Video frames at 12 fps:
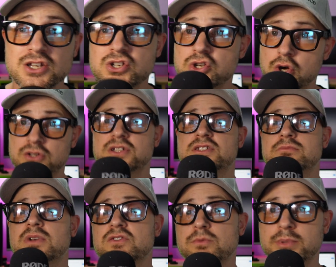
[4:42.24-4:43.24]
not just a
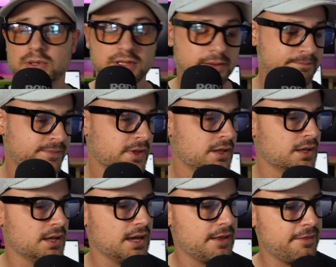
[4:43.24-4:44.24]
muscle builder.
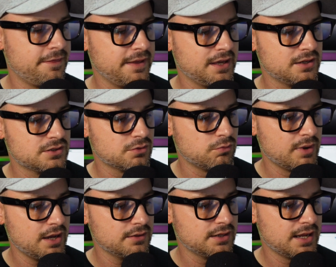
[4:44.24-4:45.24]
And then to
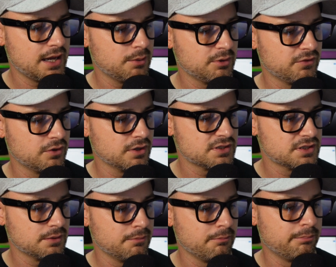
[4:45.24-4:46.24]
round it out, we've got
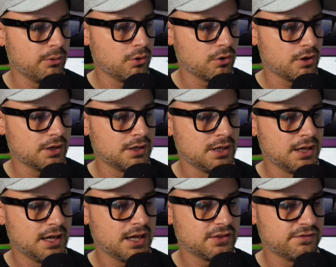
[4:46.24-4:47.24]
some boron
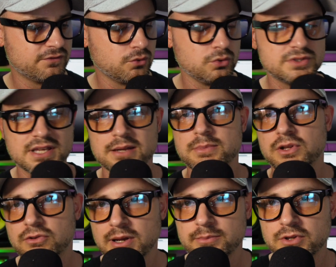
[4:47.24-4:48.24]
at the full 10
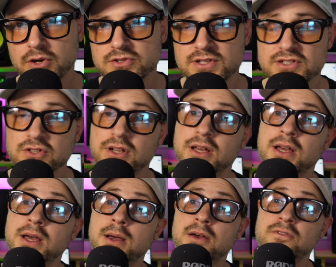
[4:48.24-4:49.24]
milligram dose. So it's going to
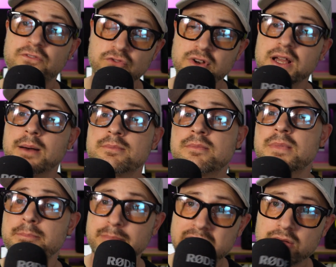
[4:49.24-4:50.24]
free up
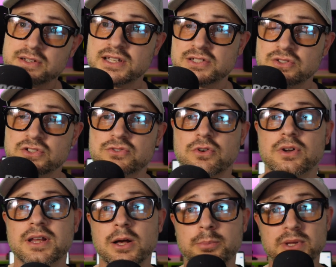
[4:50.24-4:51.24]
bound testosterone
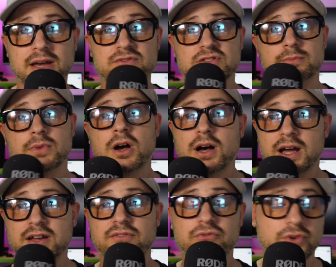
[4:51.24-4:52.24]
and help you have some
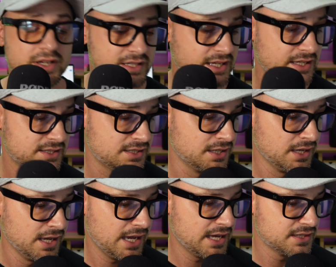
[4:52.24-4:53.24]
higher free test,
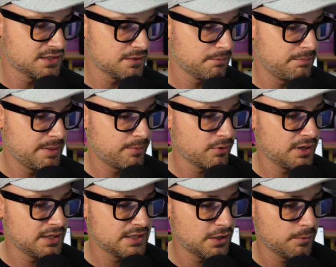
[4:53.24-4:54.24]
and some
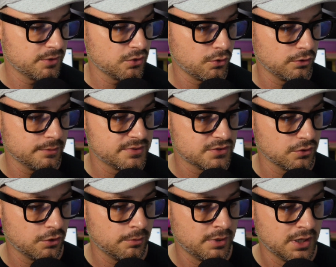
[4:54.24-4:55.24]
piperine to help it all
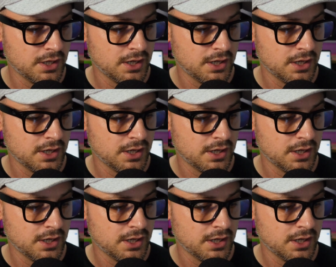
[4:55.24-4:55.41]
absorb.